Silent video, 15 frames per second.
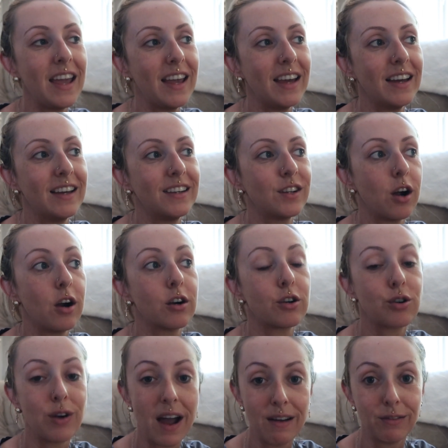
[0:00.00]
and our
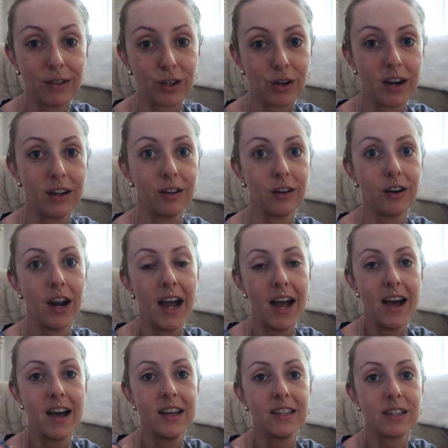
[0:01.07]
travel trailer
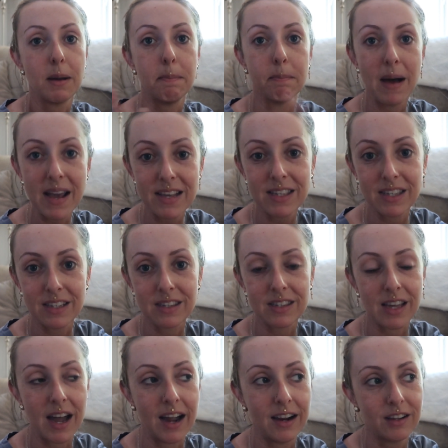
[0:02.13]
has mice
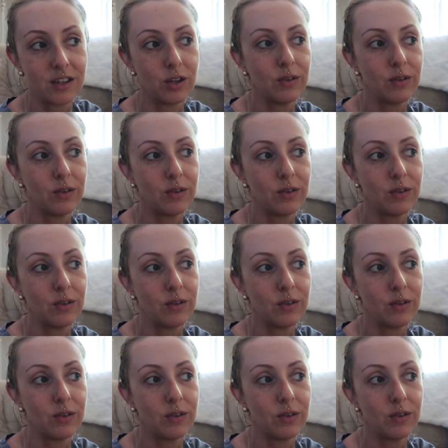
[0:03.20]
inside.